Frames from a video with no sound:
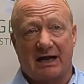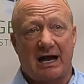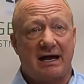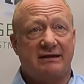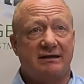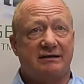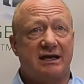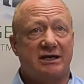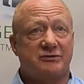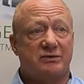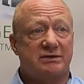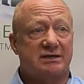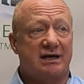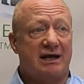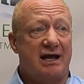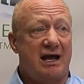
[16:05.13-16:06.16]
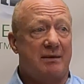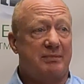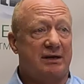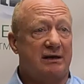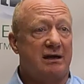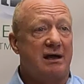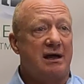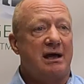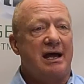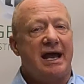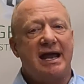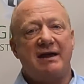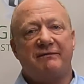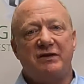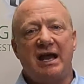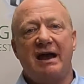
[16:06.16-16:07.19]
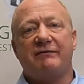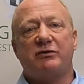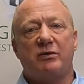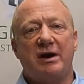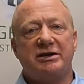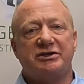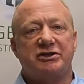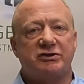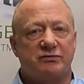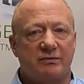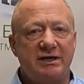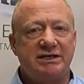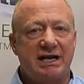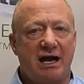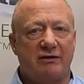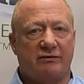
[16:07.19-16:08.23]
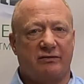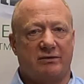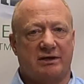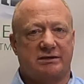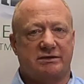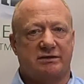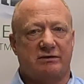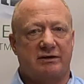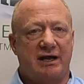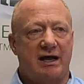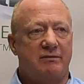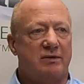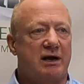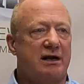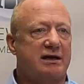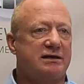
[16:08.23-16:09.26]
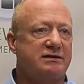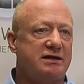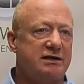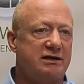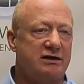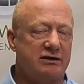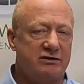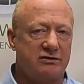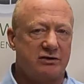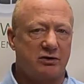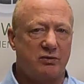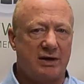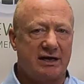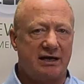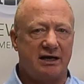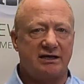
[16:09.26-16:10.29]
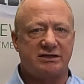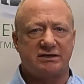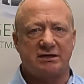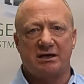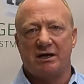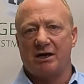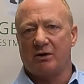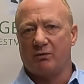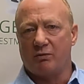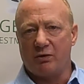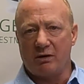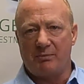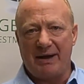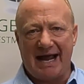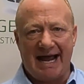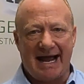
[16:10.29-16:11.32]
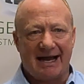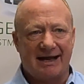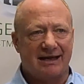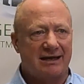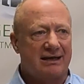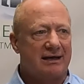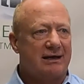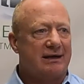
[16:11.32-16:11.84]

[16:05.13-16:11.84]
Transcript: I think that's what's going to happen. Hey, if you have questions, reach out to us, okay? We're going to continue to do the quick hits. We're back.